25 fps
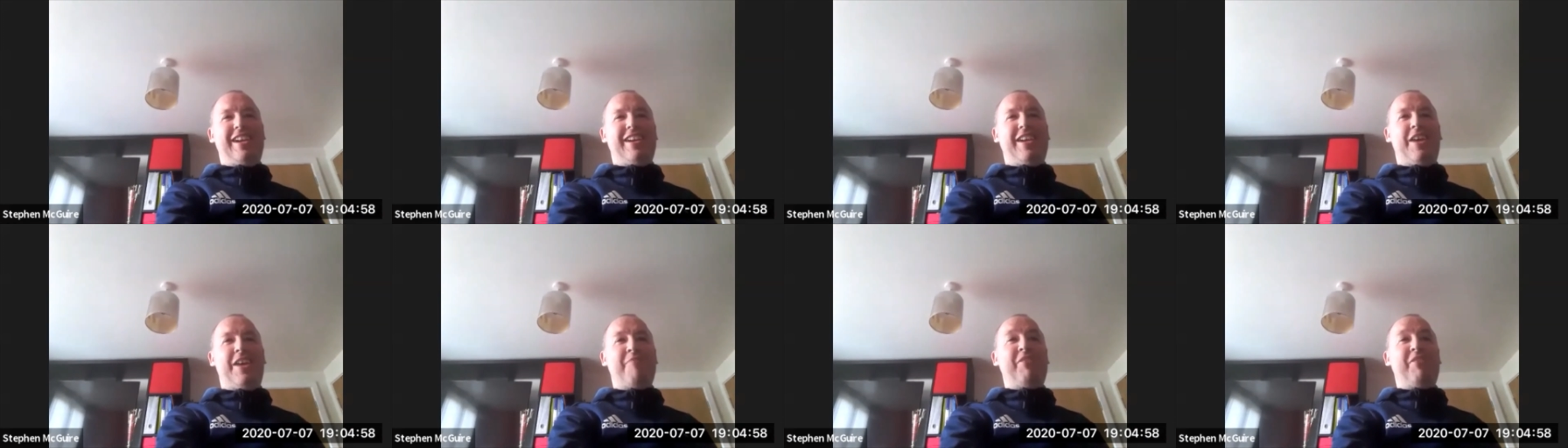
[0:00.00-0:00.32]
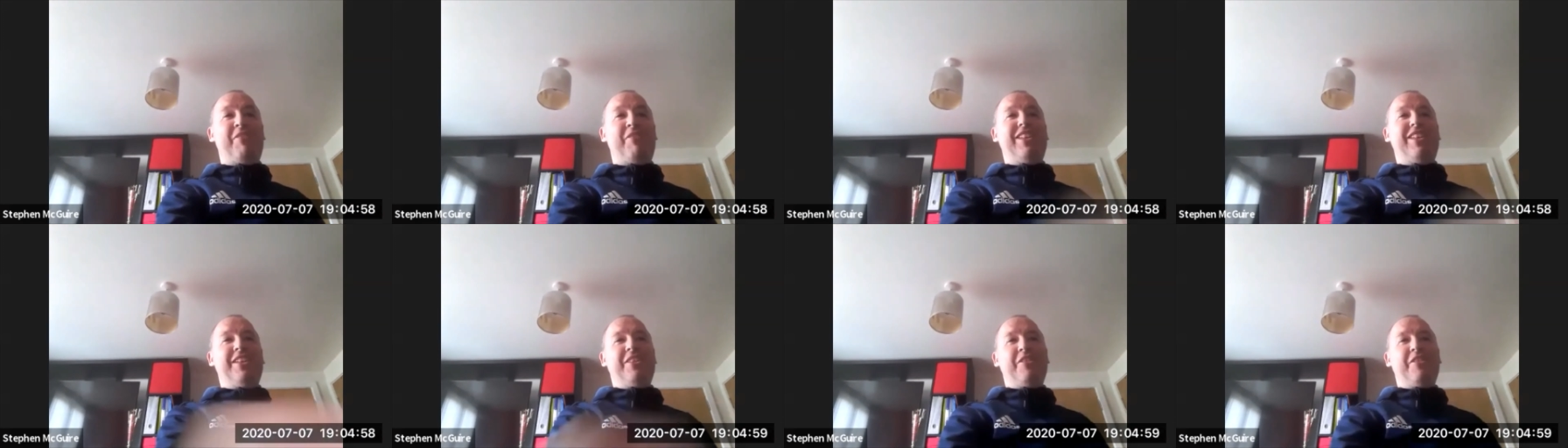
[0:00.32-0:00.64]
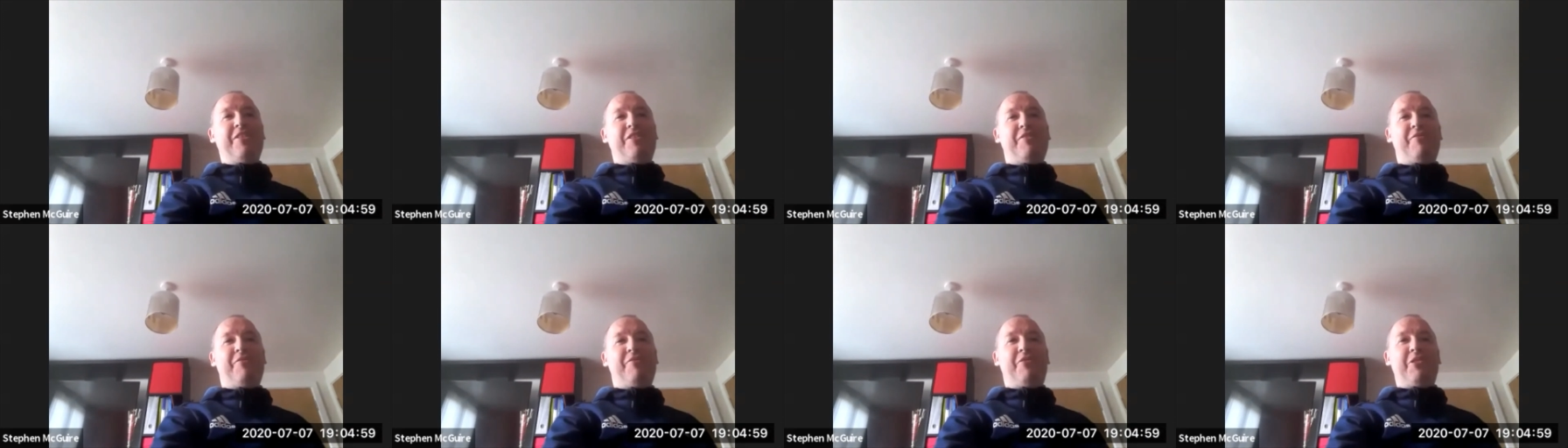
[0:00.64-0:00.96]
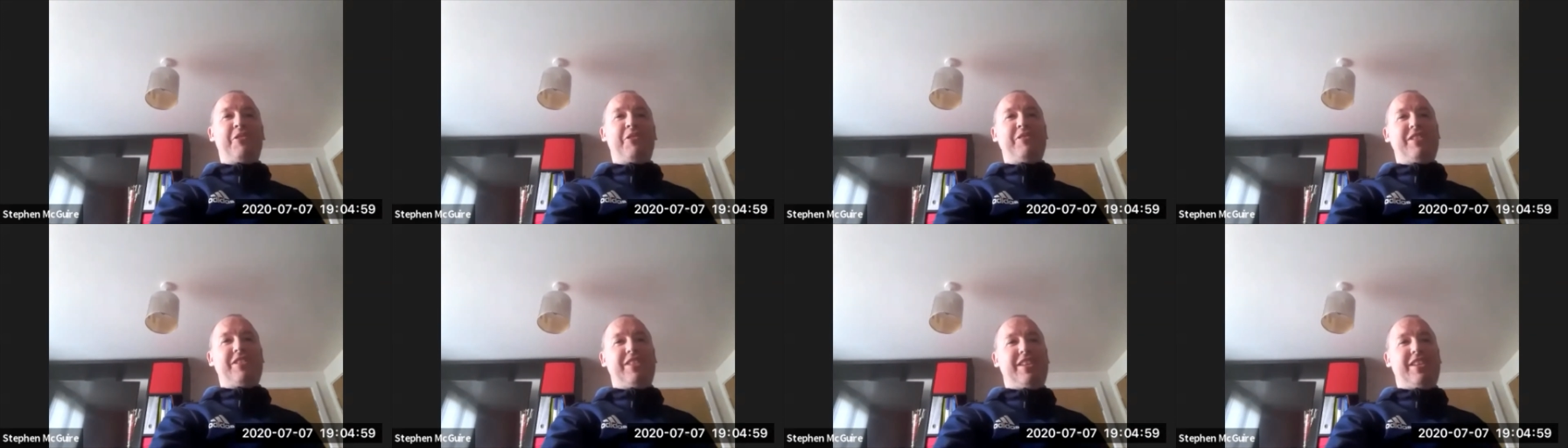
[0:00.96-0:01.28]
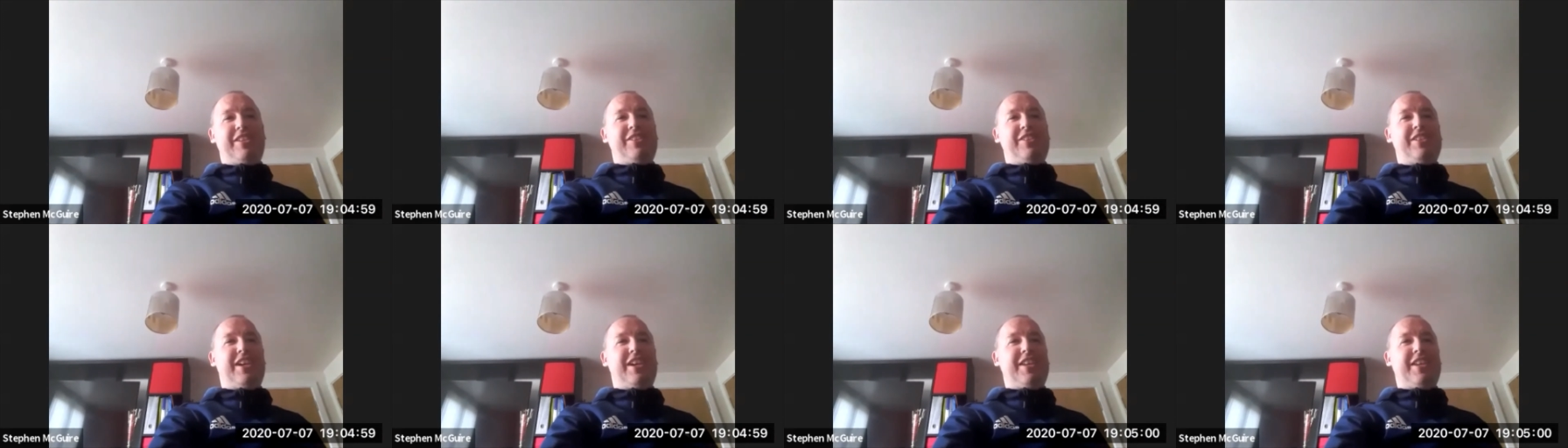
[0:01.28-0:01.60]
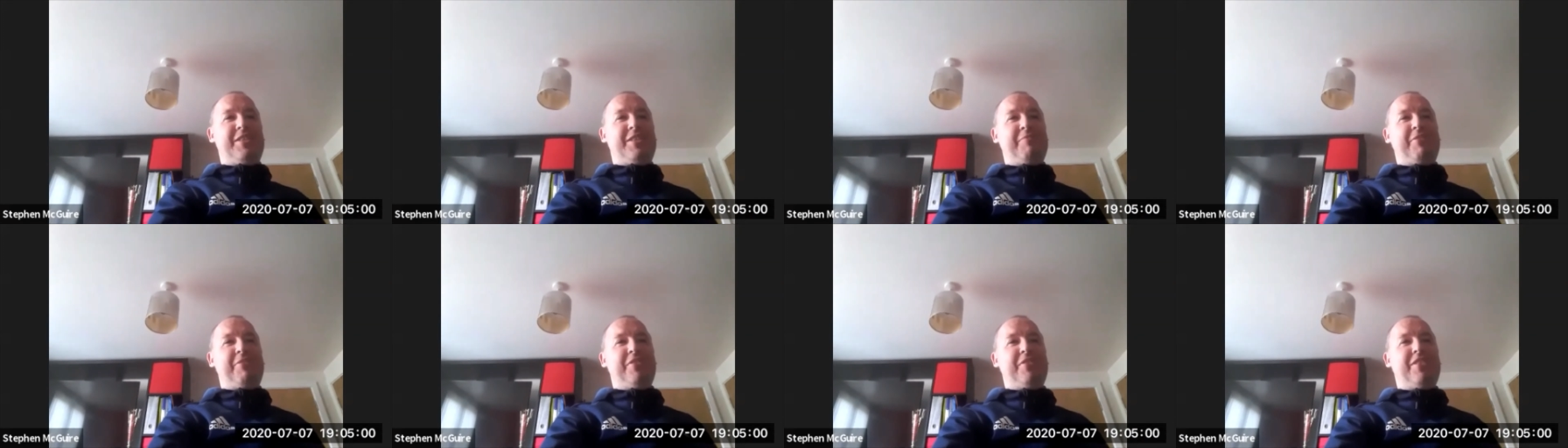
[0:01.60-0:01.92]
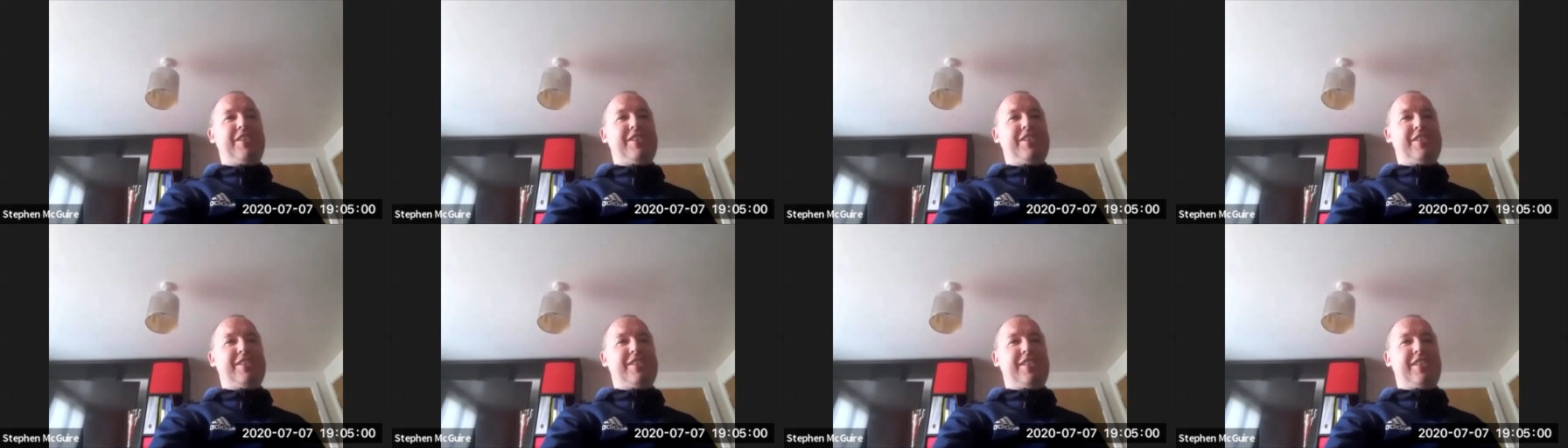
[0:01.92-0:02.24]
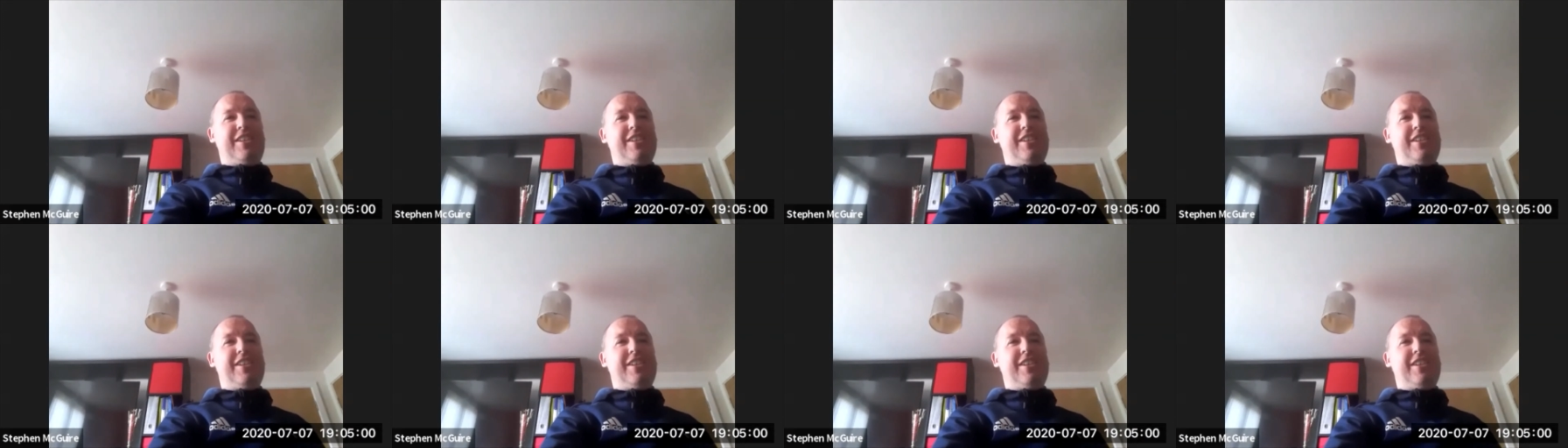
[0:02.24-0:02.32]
I've been really looking forward to this chat, to be honest,